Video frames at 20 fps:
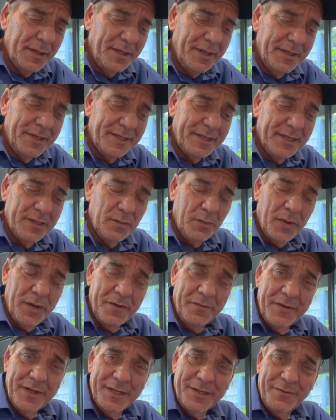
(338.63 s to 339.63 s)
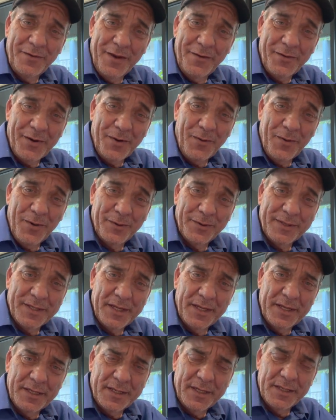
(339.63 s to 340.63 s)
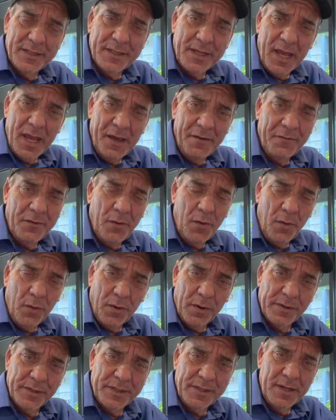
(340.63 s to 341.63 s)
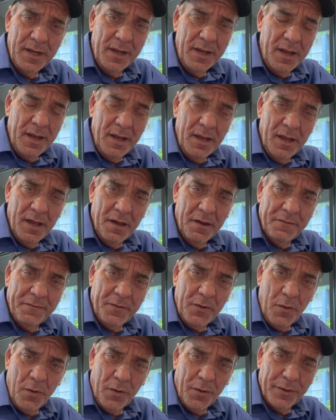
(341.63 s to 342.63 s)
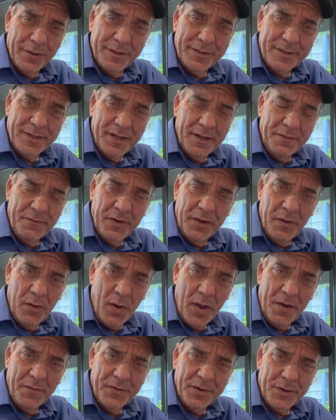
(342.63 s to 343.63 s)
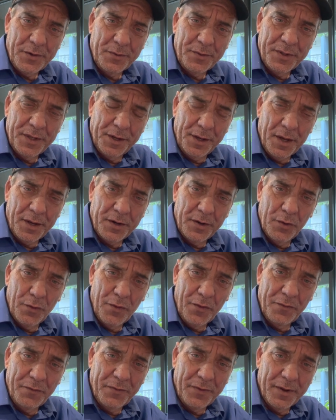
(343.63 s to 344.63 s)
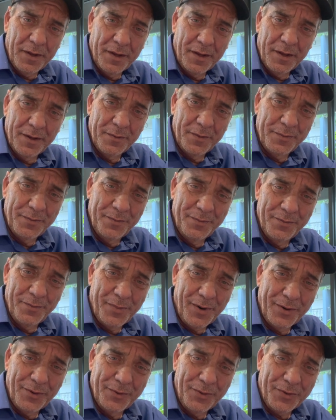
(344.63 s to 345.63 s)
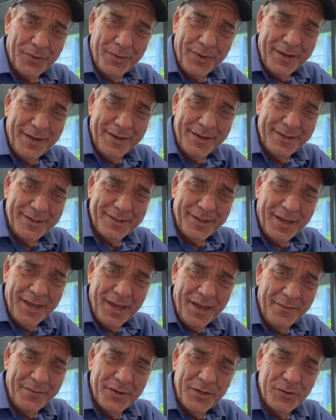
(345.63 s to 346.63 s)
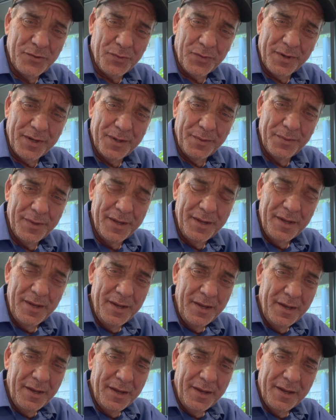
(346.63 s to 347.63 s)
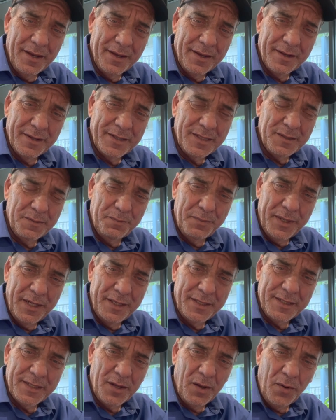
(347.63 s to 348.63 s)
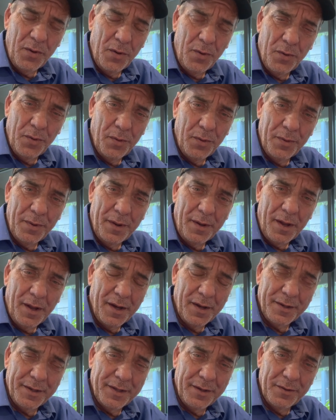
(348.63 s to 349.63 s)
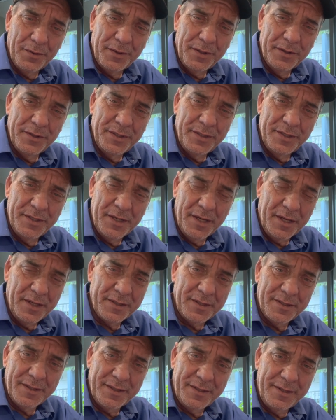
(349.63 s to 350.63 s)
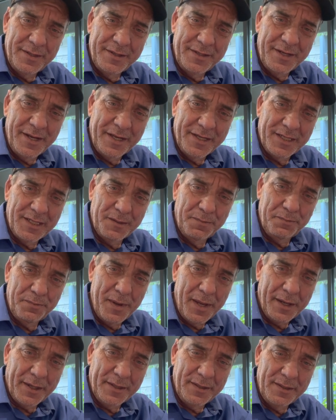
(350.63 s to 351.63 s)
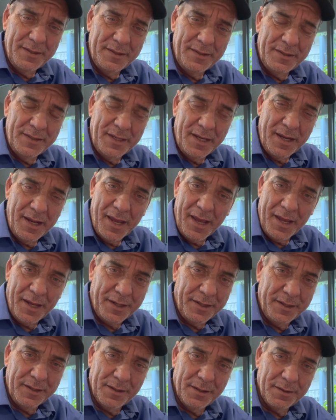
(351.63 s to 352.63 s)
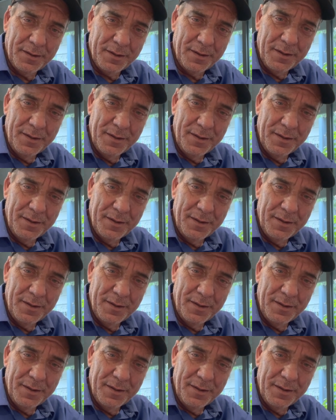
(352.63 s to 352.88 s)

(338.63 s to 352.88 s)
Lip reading: this is one of his favorite quotes, and this is, of course, if you haven't heard the audio of Martin Luther King's "I Have a Dream" speech, the whole audio, just spectacular